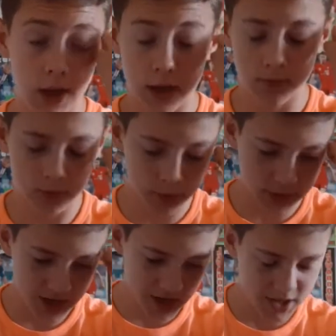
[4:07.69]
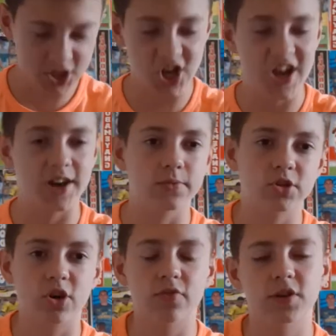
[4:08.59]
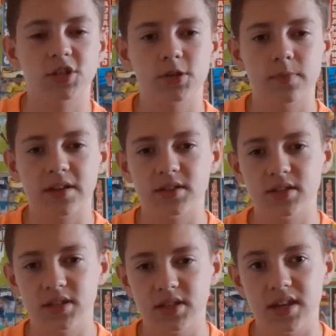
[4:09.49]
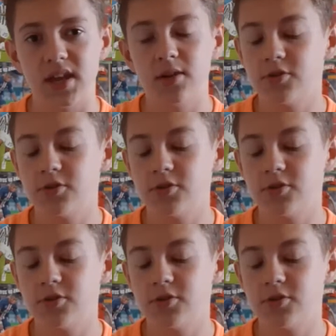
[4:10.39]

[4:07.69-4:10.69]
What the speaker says: It was Che Adams' goal versus Man City,